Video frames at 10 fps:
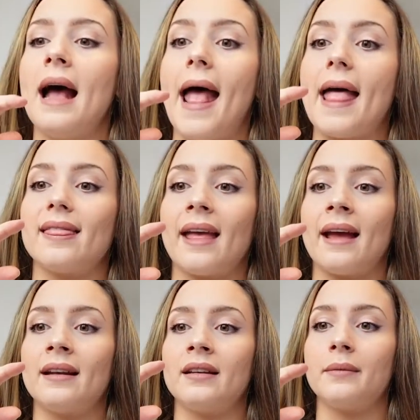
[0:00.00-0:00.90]
And
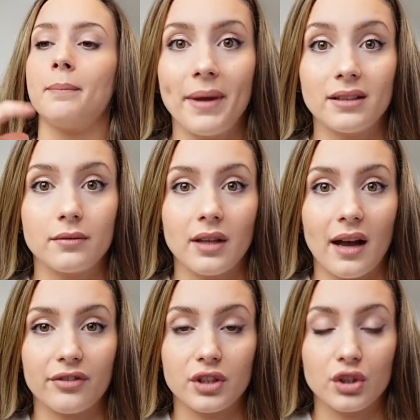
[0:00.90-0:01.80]
then
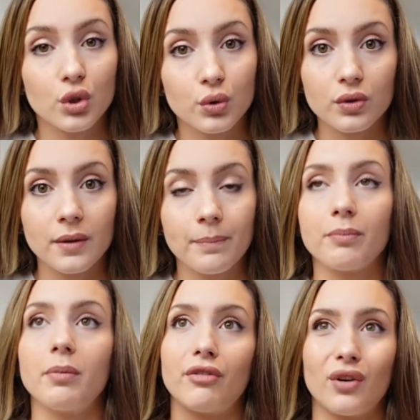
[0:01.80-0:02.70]
mid-afternoon,
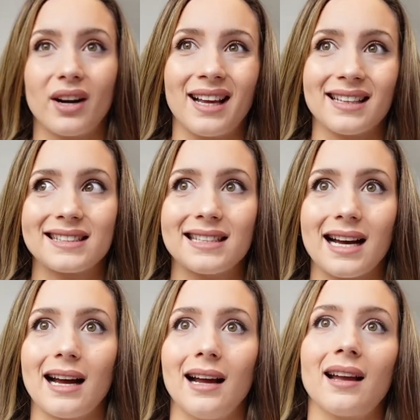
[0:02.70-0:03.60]
before it gets
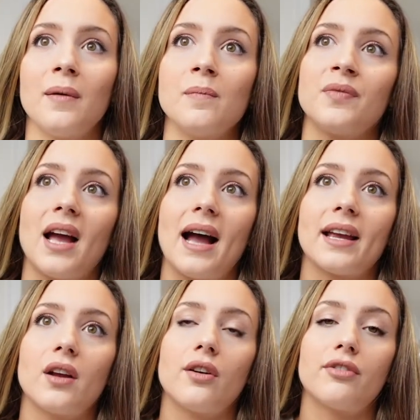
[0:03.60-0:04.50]
dark, I
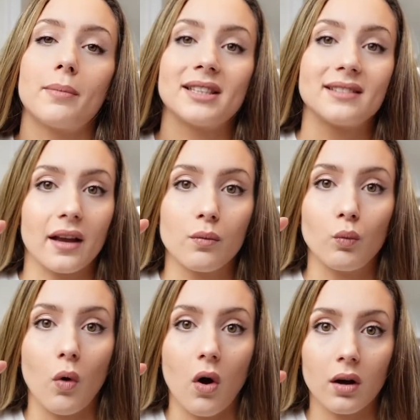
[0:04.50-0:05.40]
can go for my
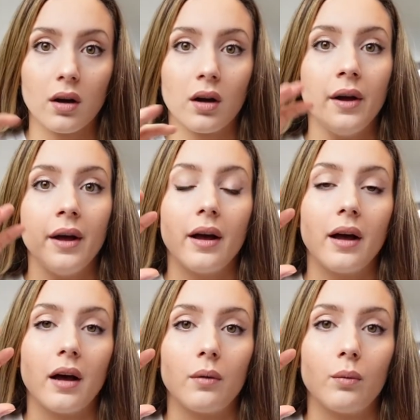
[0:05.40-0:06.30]
second walk,
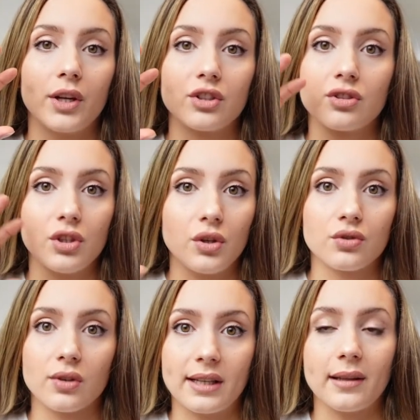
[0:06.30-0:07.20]
which
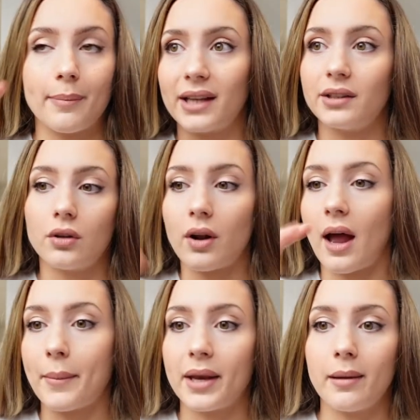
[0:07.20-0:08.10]
usually, depending on
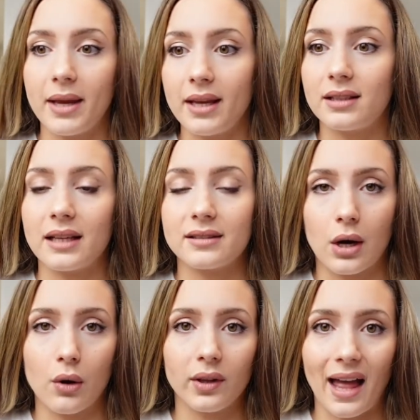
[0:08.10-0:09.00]
how many meetings
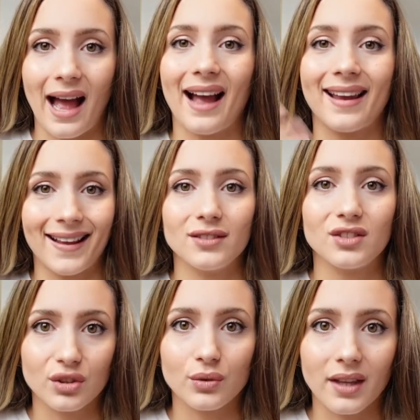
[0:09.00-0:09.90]
and all that, I can
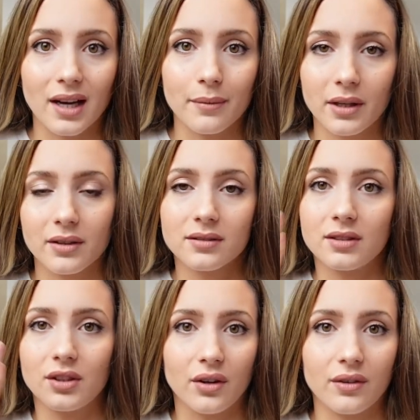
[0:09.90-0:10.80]
do that because,
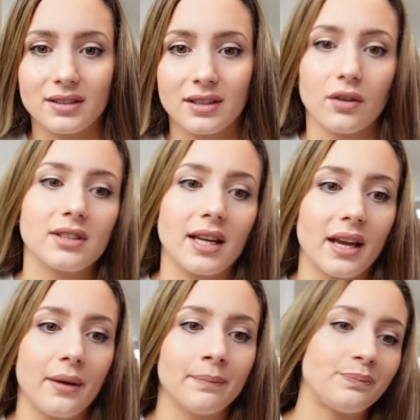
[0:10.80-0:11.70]
you know, instead of
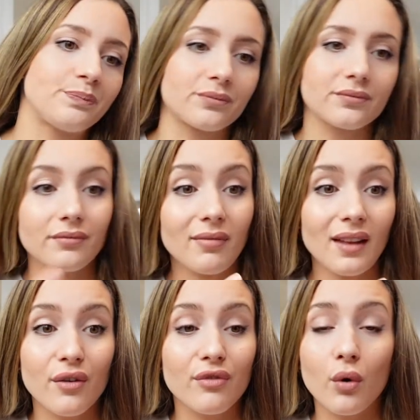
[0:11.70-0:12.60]
taking
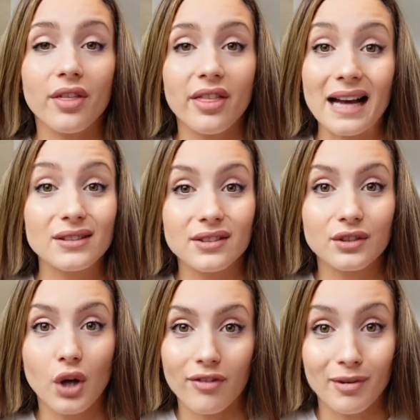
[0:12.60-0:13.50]

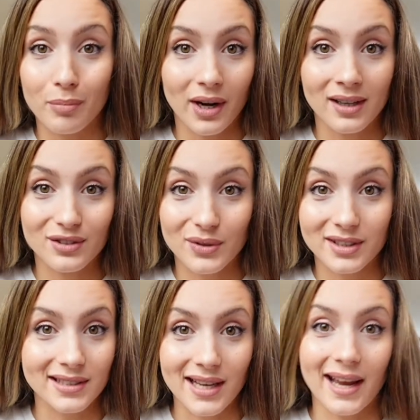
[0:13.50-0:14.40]
4,000 coffee breaks during
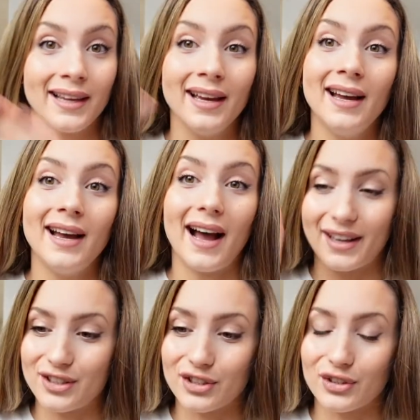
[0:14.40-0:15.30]
the day, I
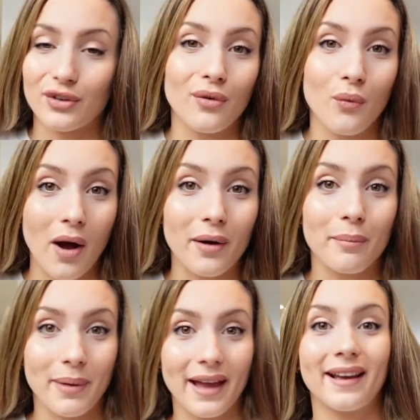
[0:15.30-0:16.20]
can just go for
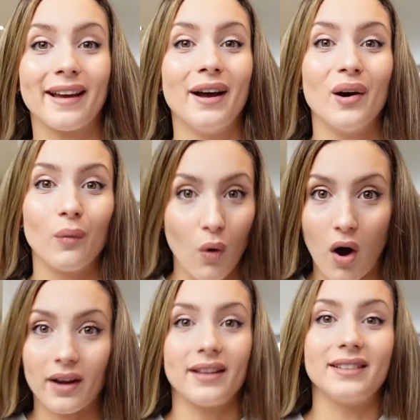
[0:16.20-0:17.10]
one big
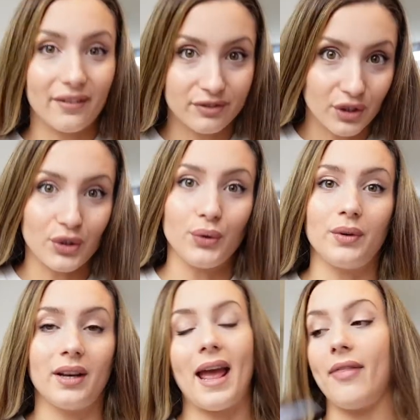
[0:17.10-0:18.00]
walk in the
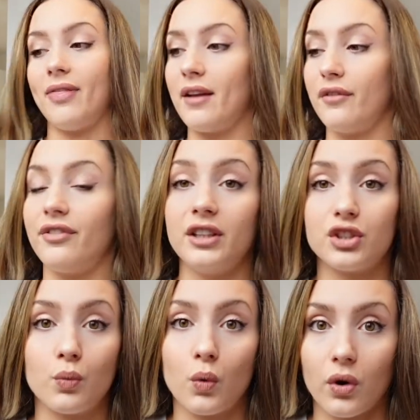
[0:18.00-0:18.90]
afternoon and then
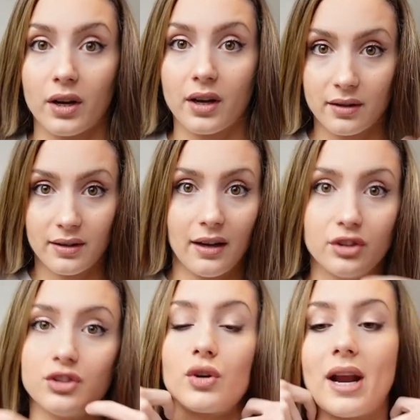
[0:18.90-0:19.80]
finish work
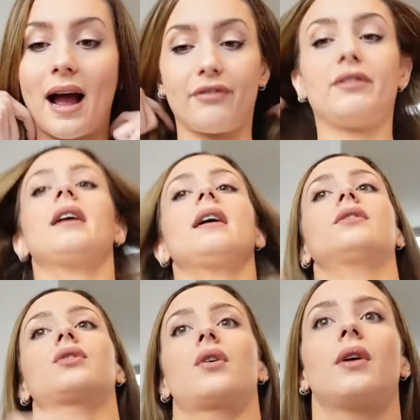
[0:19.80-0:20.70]
straight after that.
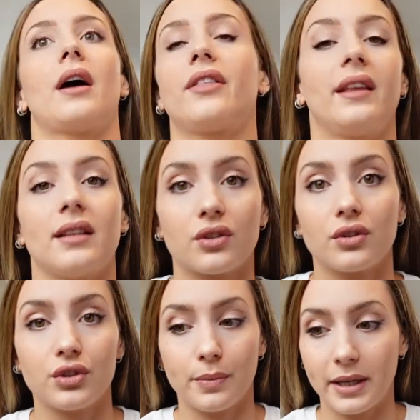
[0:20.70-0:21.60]
So I think that's
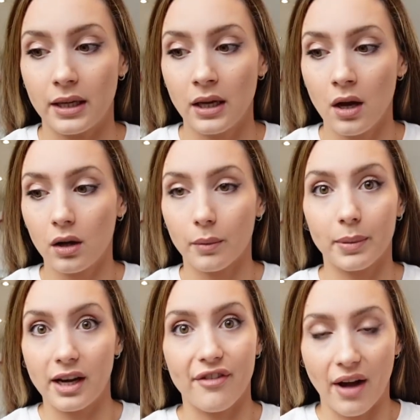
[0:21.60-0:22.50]
going to be
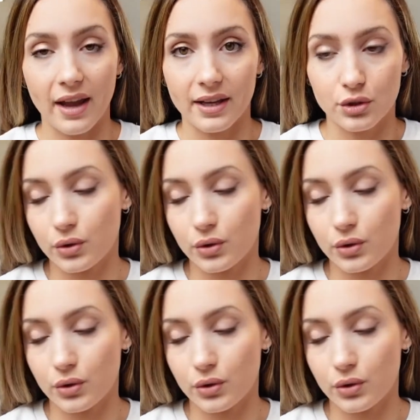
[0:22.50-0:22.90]
completely fine and